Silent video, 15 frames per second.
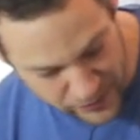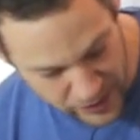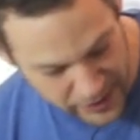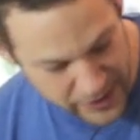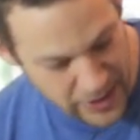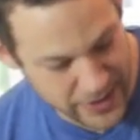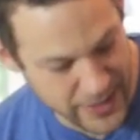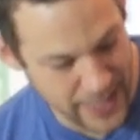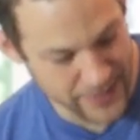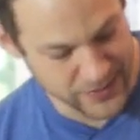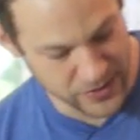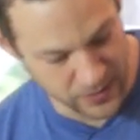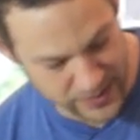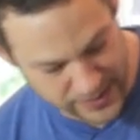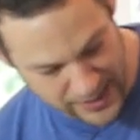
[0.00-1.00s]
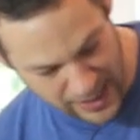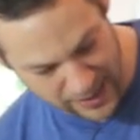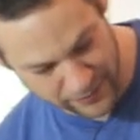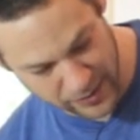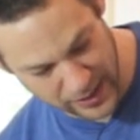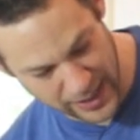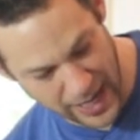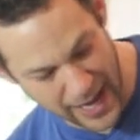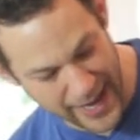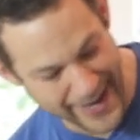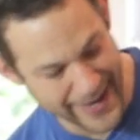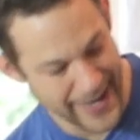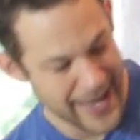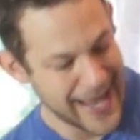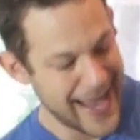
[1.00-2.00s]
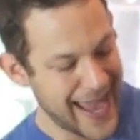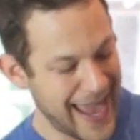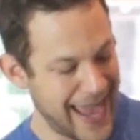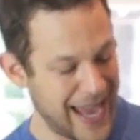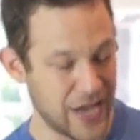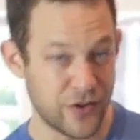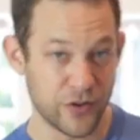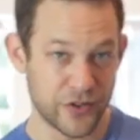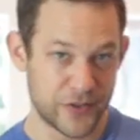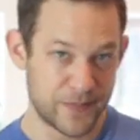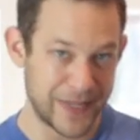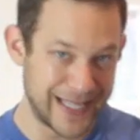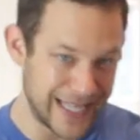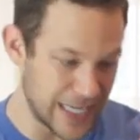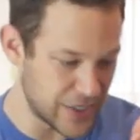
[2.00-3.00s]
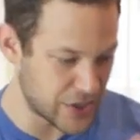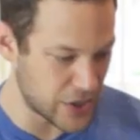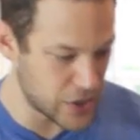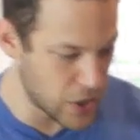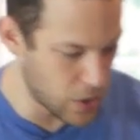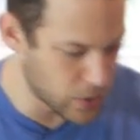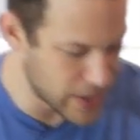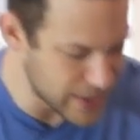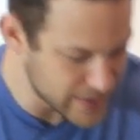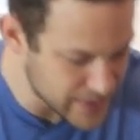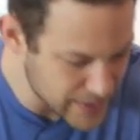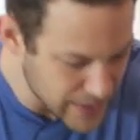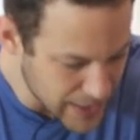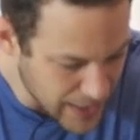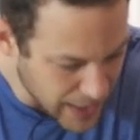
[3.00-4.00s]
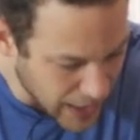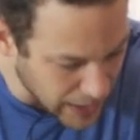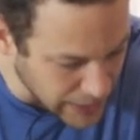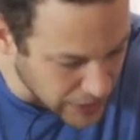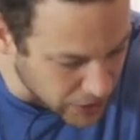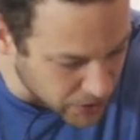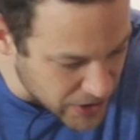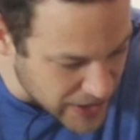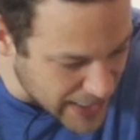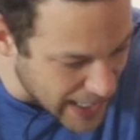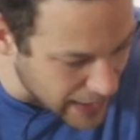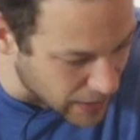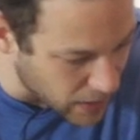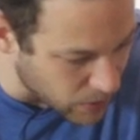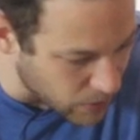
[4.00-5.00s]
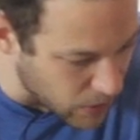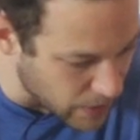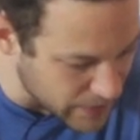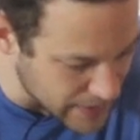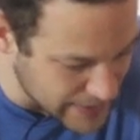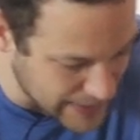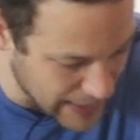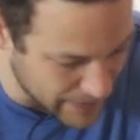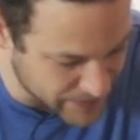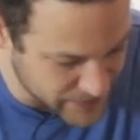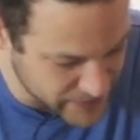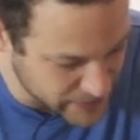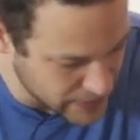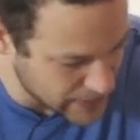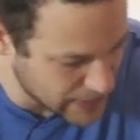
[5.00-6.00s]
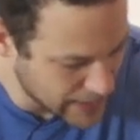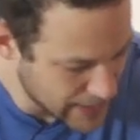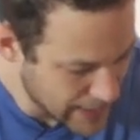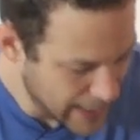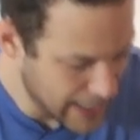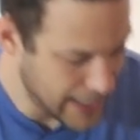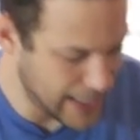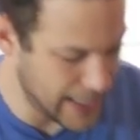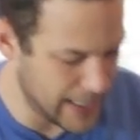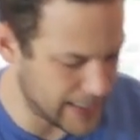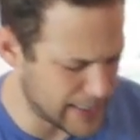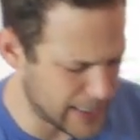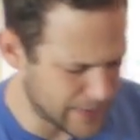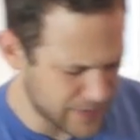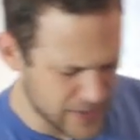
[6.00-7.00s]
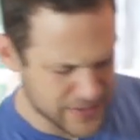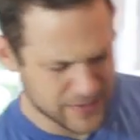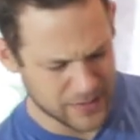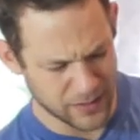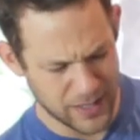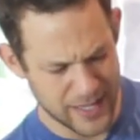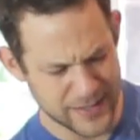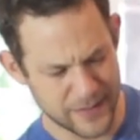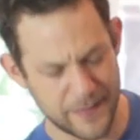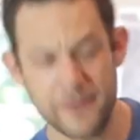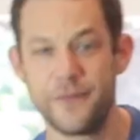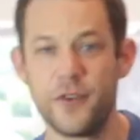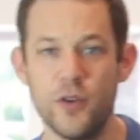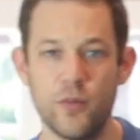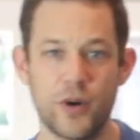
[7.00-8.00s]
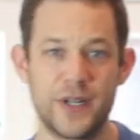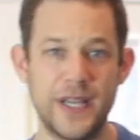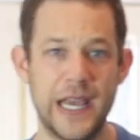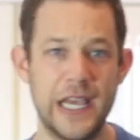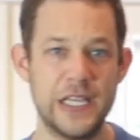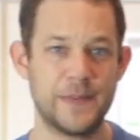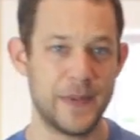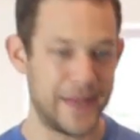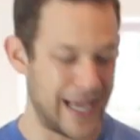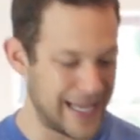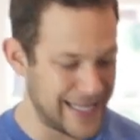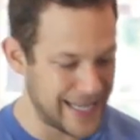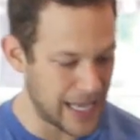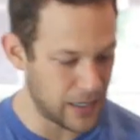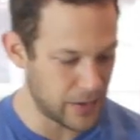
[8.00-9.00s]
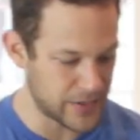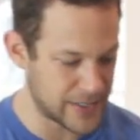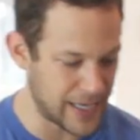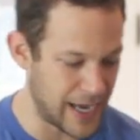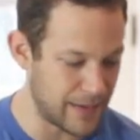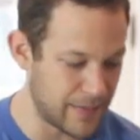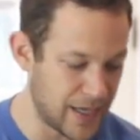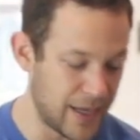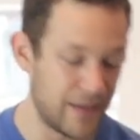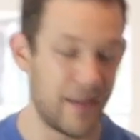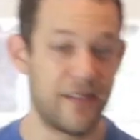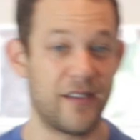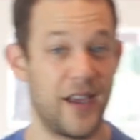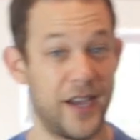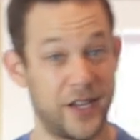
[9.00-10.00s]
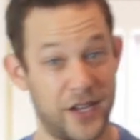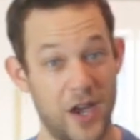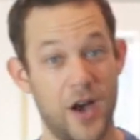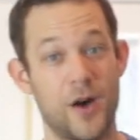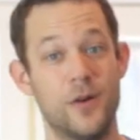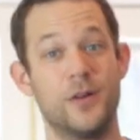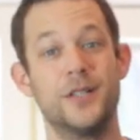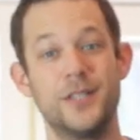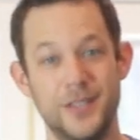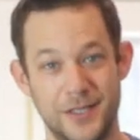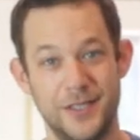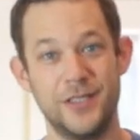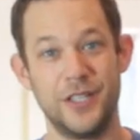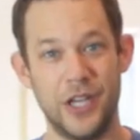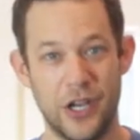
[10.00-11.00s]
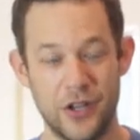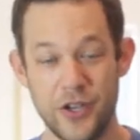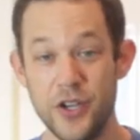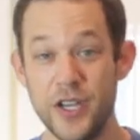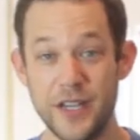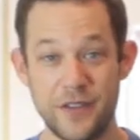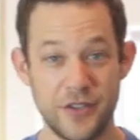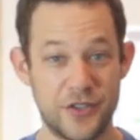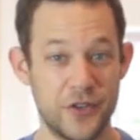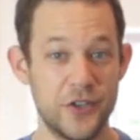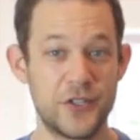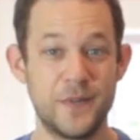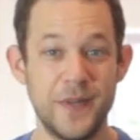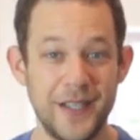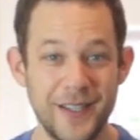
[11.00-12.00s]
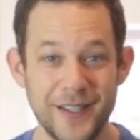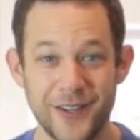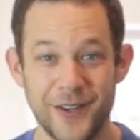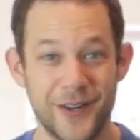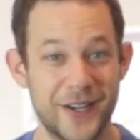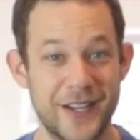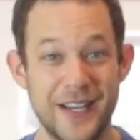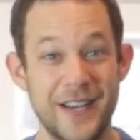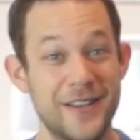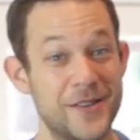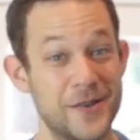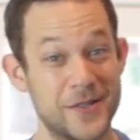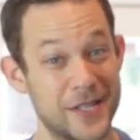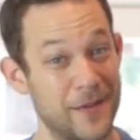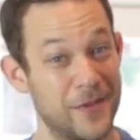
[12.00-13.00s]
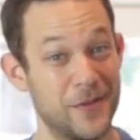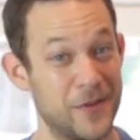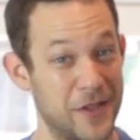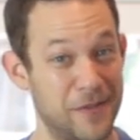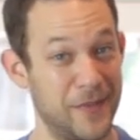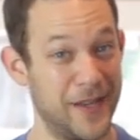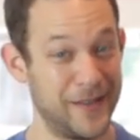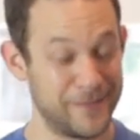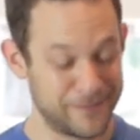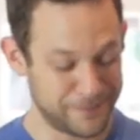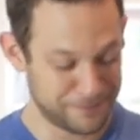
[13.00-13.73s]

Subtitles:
really cut yet, so it's kind of really high, and you'll begin to notice a little yellow on the tips. And this still has a few more days, but that yellow sign means it's like, yo, you need to juice me, or you need to do something with me.